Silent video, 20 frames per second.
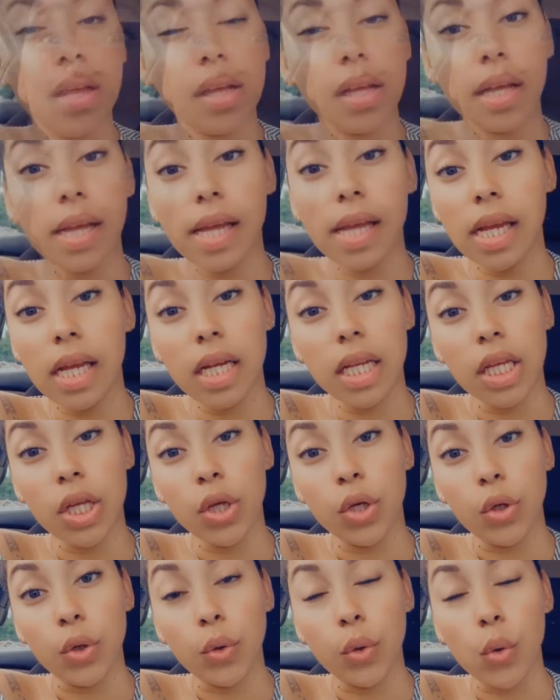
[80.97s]

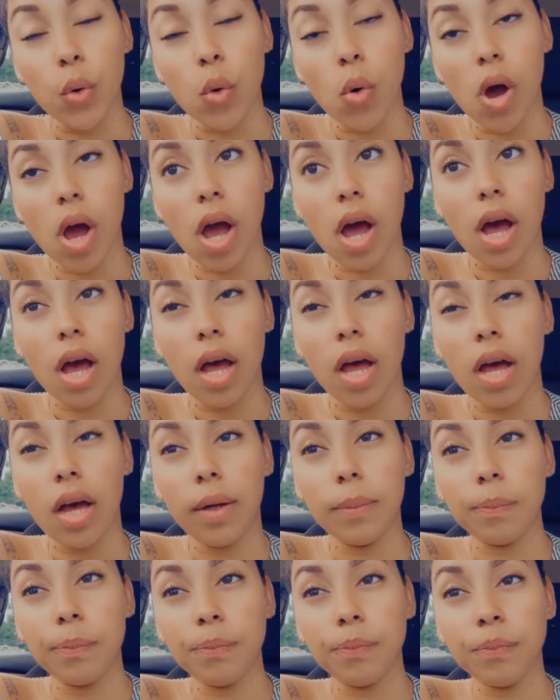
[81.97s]
anywho
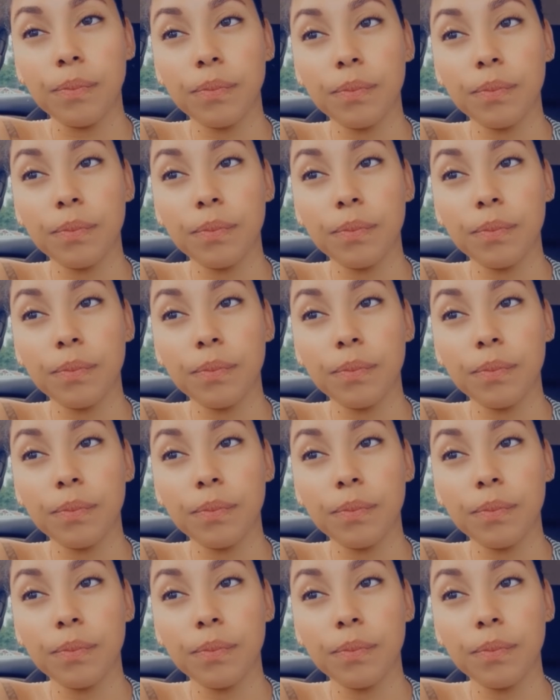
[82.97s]
um